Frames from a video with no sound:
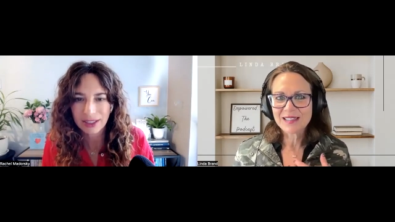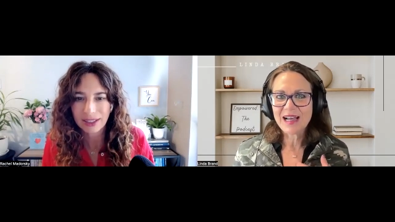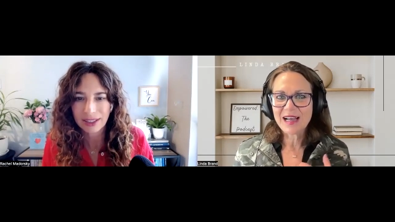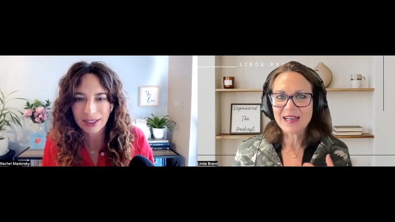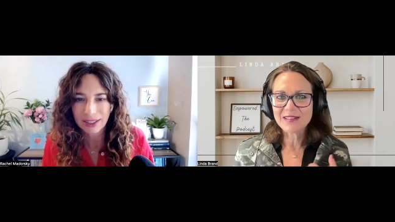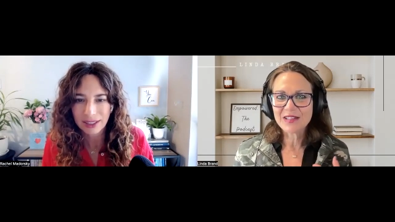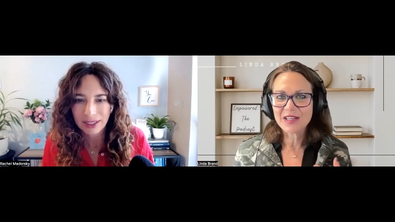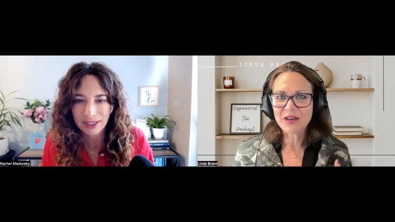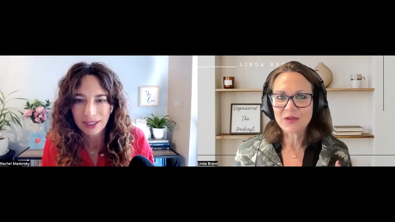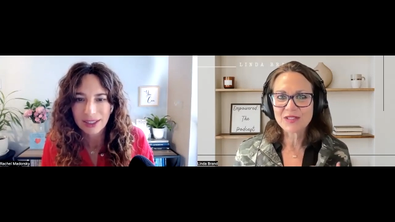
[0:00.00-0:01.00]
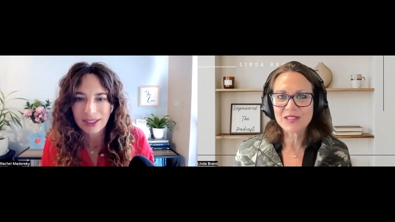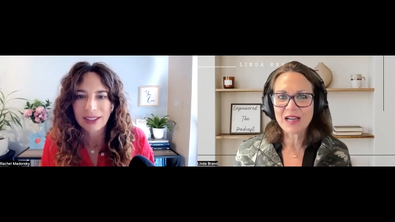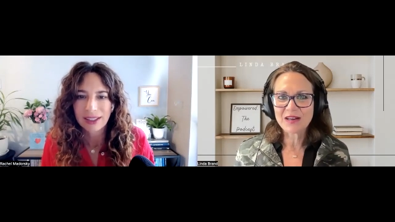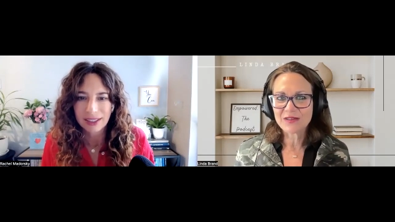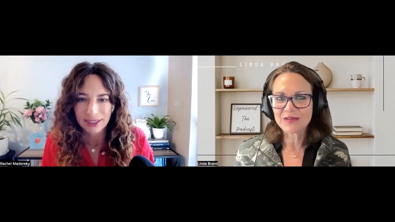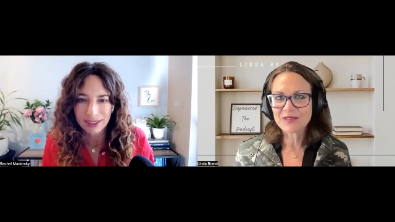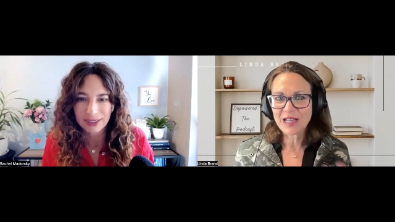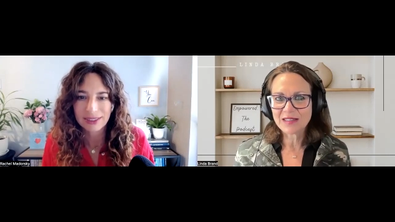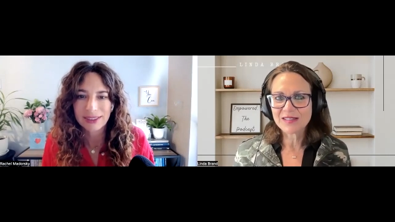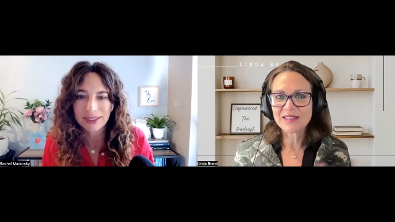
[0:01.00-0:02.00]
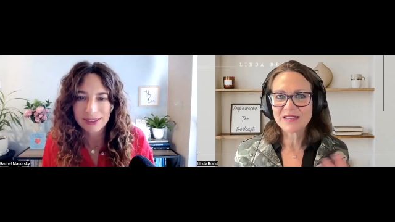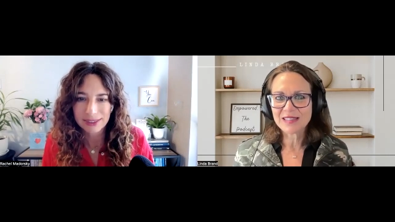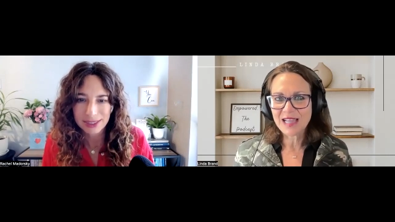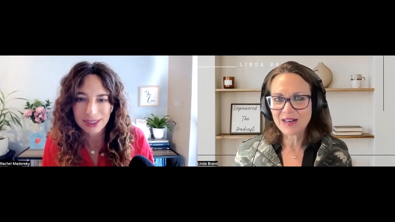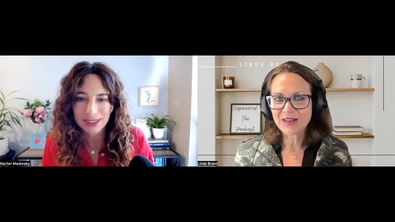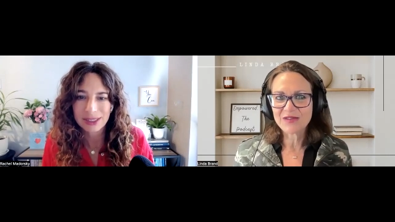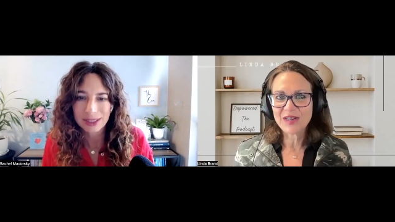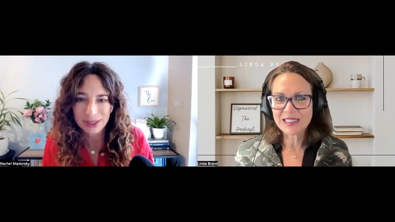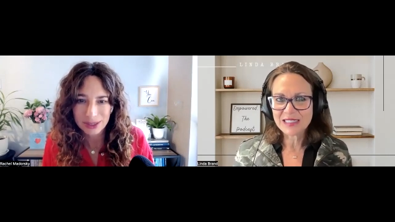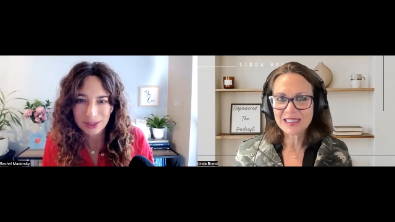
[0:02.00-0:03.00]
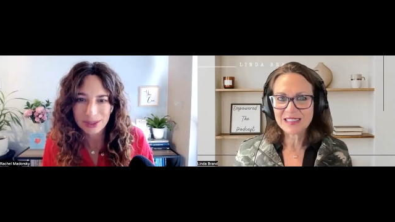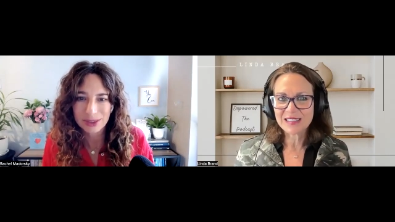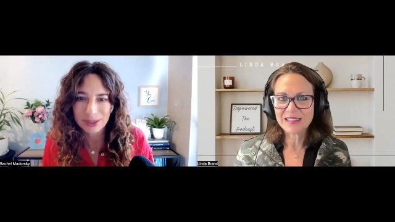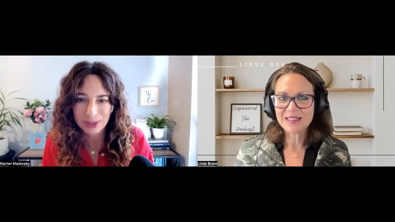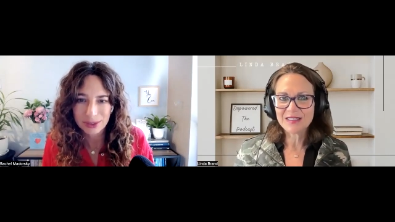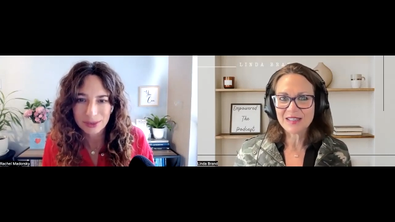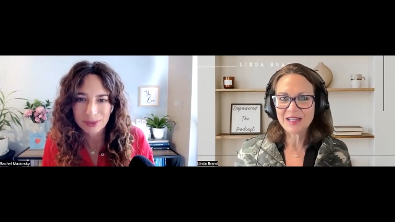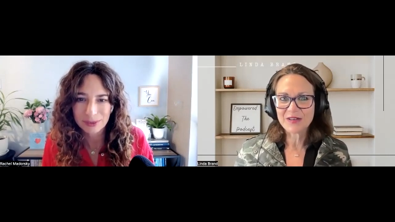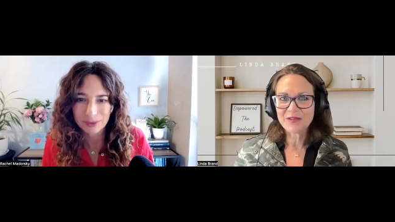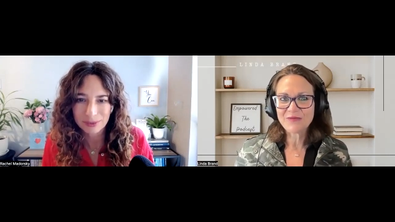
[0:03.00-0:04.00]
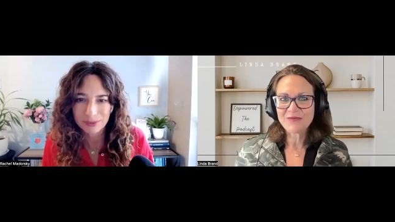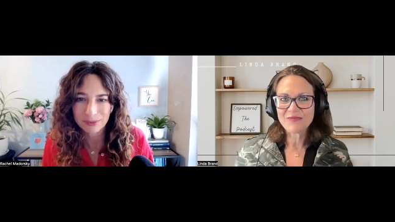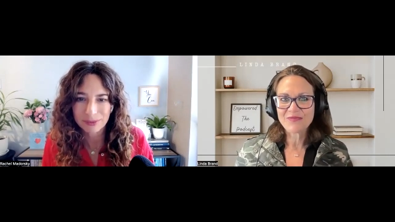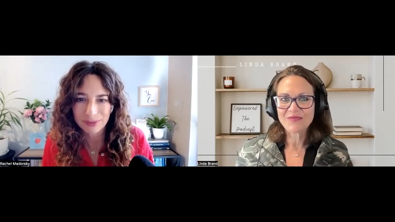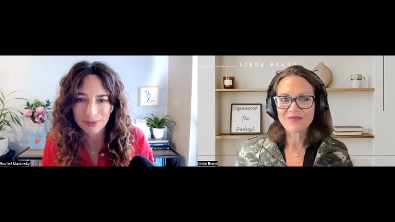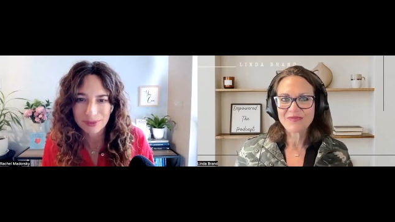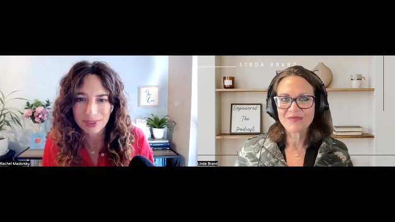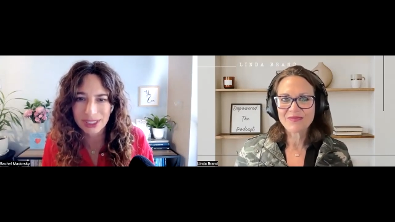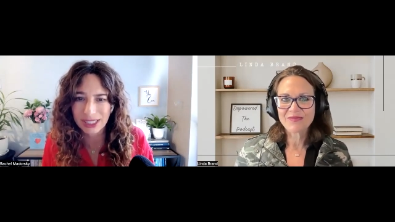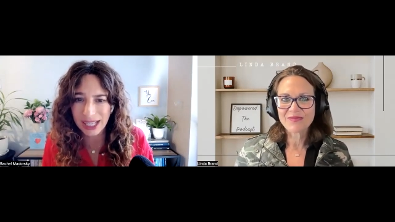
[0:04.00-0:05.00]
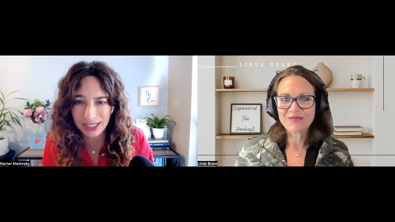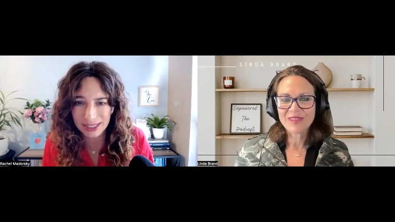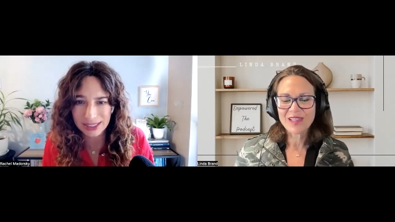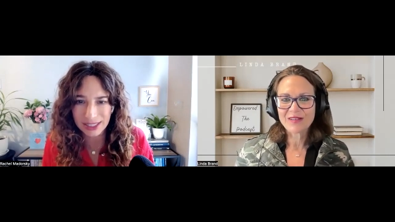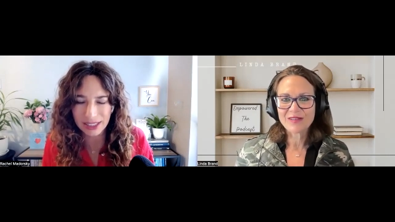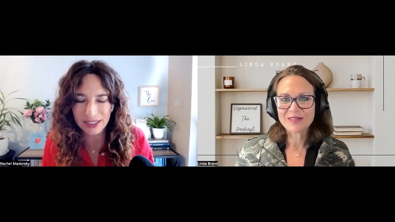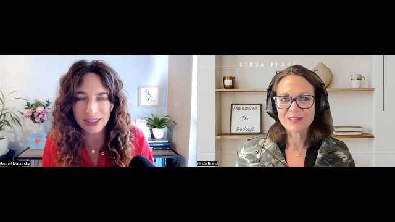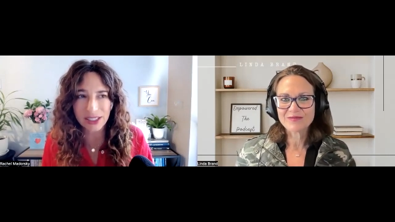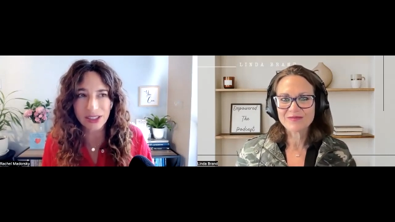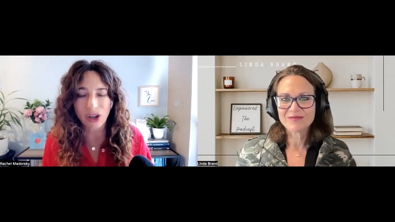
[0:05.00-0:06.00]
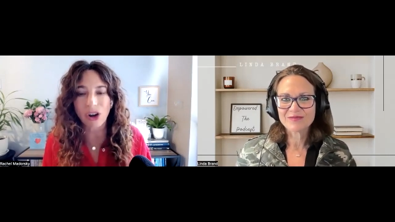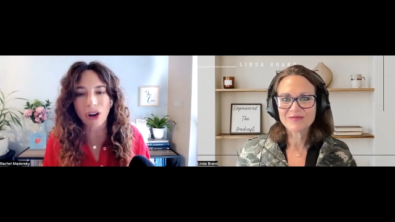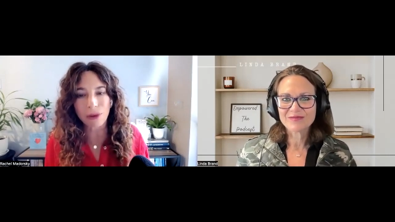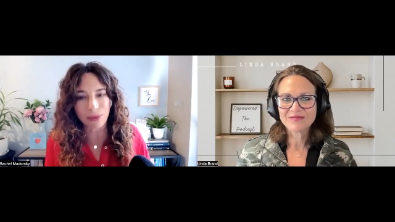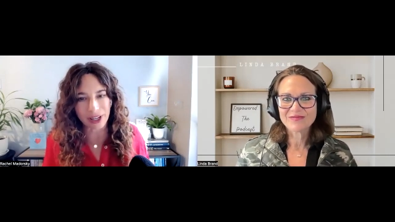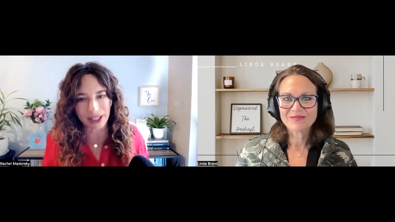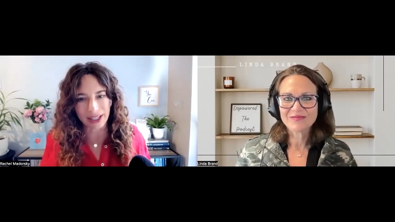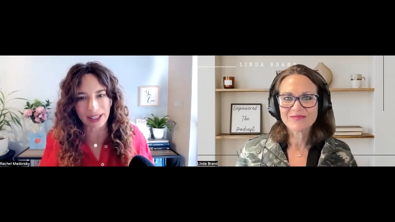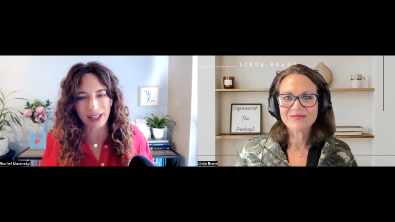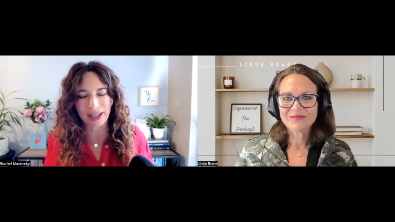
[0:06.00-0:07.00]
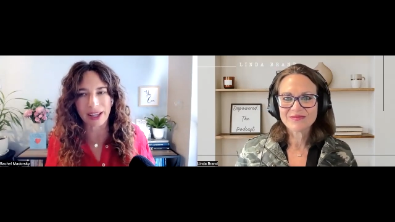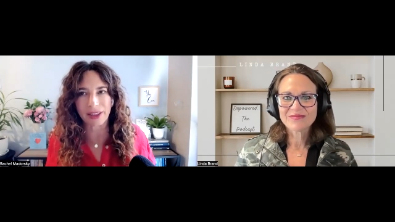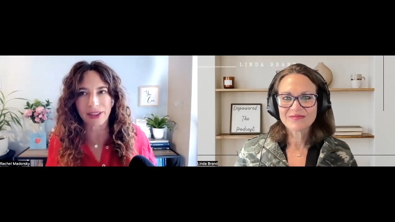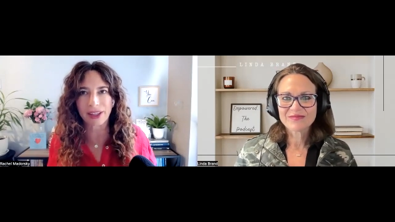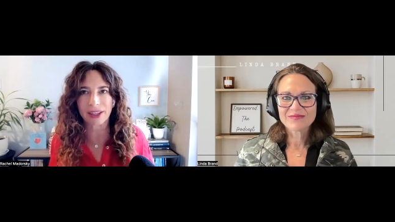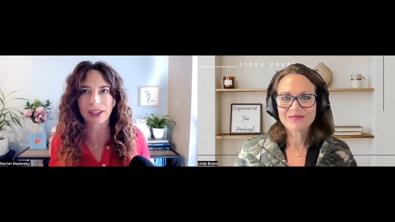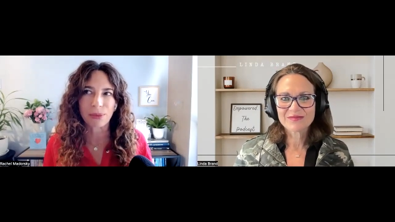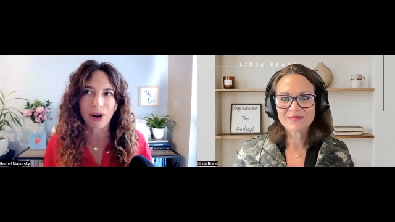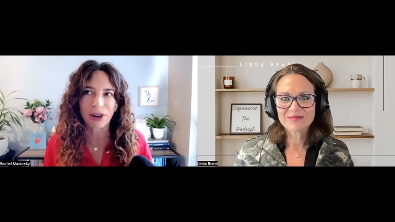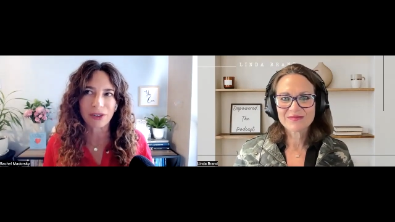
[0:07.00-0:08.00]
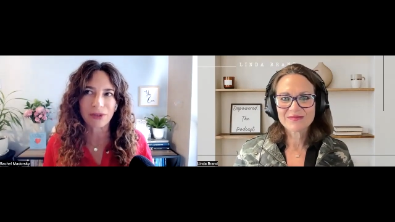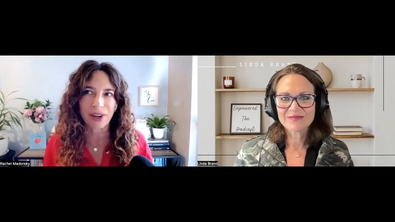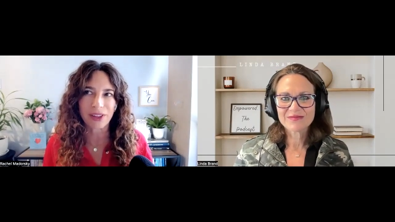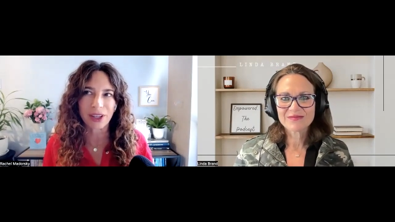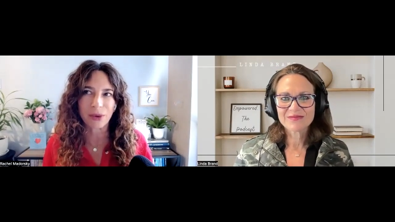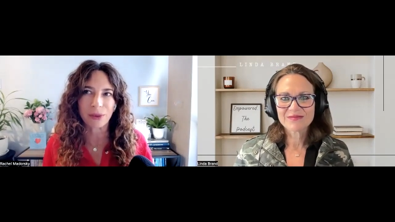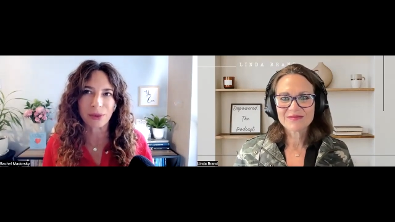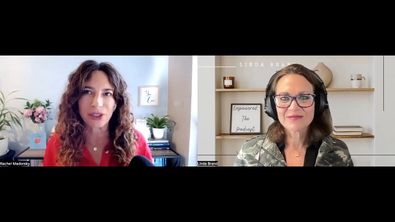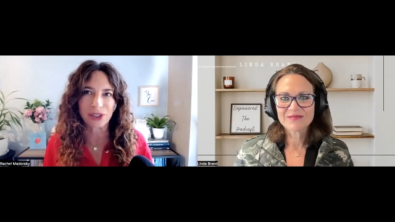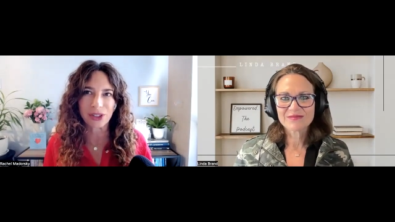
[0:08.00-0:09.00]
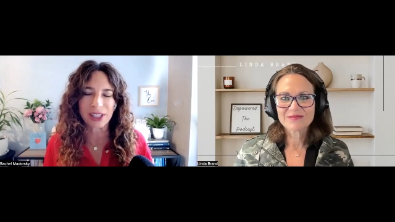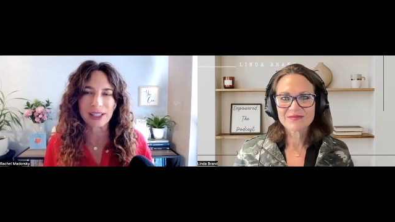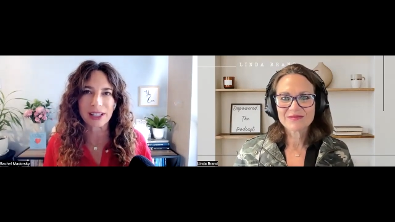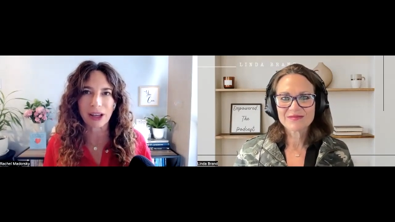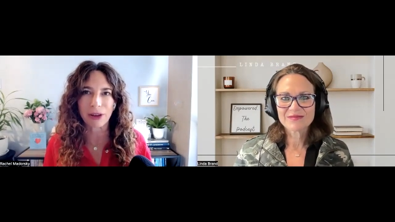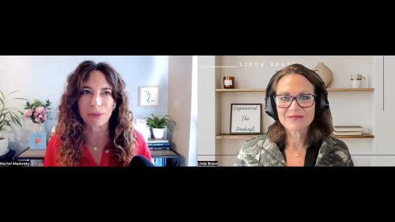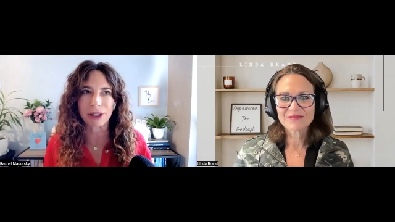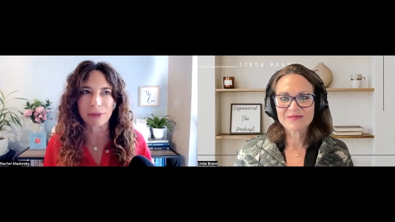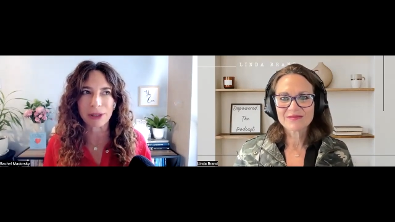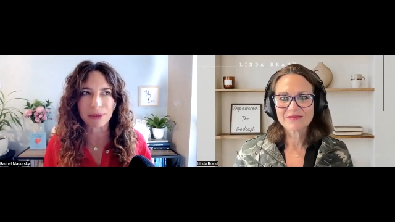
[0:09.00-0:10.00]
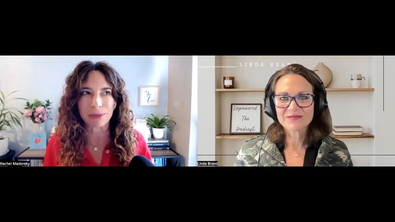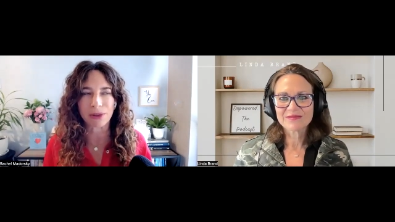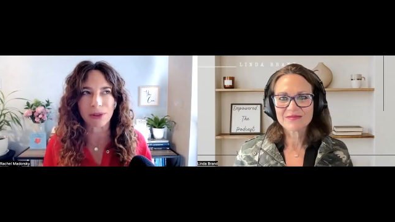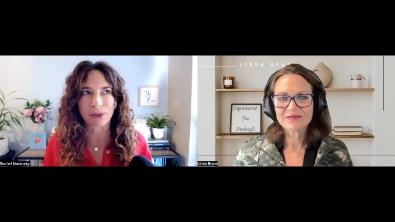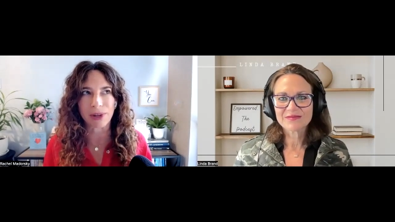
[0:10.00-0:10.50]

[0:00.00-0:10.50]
Speaker 1: sad, you know, the sacri- constant sacrificing, you know.
Speaker 2: Yes, it's it's heartbreaking and I think part of I think what we're doing is helping people